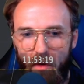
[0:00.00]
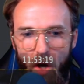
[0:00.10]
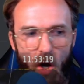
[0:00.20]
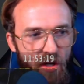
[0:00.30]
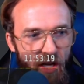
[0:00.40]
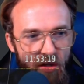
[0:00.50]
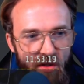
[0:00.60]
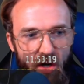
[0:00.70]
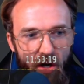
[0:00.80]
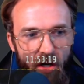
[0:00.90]
oh yeah, you
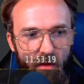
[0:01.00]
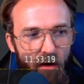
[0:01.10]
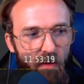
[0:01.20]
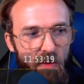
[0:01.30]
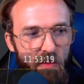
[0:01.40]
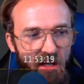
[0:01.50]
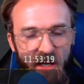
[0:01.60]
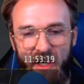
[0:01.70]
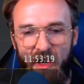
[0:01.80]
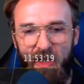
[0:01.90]
started it right from the
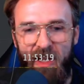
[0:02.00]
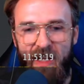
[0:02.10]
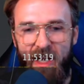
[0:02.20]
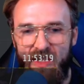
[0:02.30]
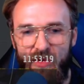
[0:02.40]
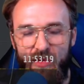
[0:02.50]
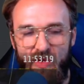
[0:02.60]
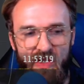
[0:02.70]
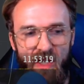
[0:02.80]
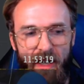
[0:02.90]
beginning. Okay, yeah. So it was
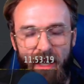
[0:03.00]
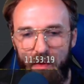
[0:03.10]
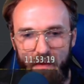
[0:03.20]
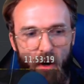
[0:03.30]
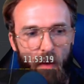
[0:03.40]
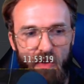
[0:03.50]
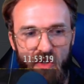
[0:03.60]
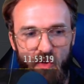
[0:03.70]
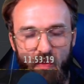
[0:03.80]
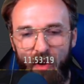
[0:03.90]
just like it was pumping
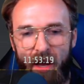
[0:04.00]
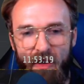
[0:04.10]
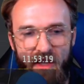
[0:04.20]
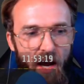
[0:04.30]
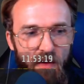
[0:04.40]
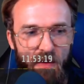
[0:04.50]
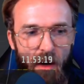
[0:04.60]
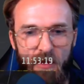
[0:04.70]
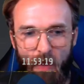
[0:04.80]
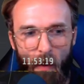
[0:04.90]
super loud. Yeah, I was I
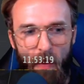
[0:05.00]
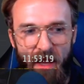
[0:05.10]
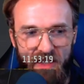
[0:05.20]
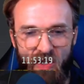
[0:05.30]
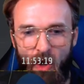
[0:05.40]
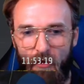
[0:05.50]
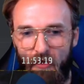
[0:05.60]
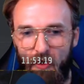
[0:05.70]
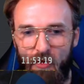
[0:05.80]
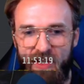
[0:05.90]
was pumping that song
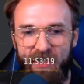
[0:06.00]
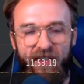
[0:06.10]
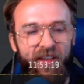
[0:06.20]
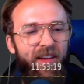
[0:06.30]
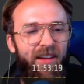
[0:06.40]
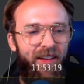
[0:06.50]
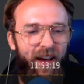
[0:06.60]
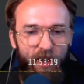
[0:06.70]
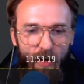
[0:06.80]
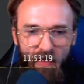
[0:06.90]
for a reason.
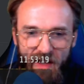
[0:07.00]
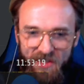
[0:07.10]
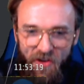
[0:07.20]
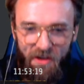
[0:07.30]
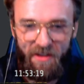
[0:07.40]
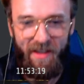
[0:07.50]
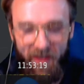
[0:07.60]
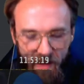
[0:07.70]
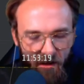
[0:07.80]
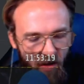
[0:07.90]
I love that song.
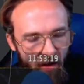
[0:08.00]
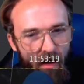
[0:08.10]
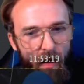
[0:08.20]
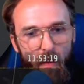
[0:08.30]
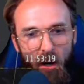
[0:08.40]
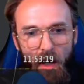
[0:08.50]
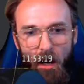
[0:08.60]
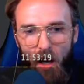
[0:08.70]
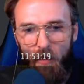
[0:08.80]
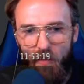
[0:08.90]
But
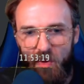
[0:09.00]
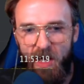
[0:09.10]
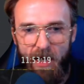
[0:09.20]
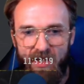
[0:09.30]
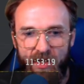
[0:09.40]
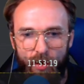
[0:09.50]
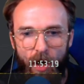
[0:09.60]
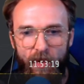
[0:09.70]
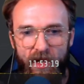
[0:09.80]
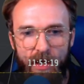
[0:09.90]
um, but yeah. So
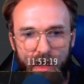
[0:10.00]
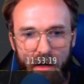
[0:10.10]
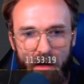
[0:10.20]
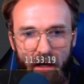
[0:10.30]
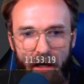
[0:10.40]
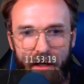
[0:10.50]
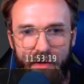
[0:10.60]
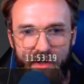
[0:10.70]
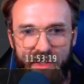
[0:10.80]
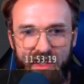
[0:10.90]
come in here
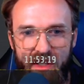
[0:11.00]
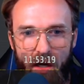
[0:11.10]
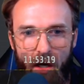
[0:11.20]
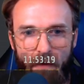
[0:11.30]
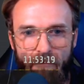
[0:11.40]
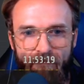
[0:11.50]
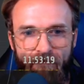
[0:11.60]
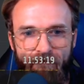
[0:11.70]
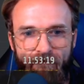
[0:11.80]
and just um,